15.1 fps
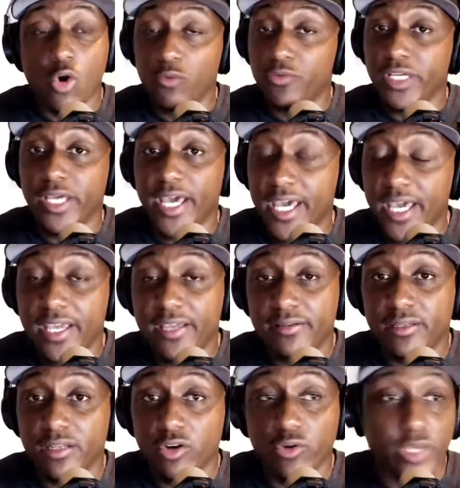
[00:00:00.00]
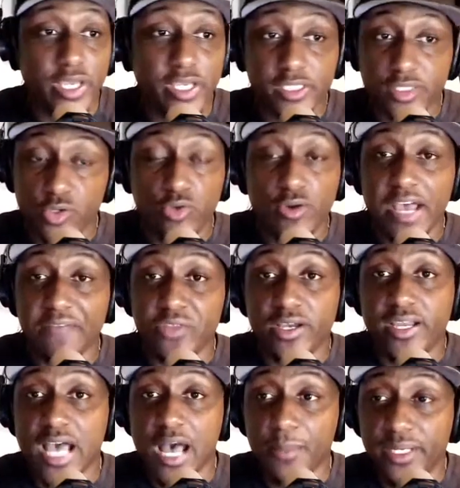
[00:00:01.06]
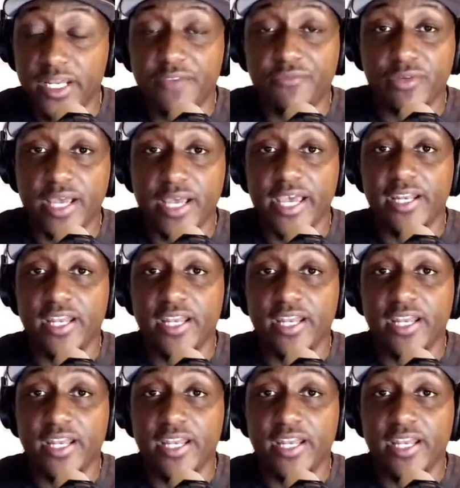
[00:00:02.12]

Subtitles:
your head. Okay, so you have to accommodate for that.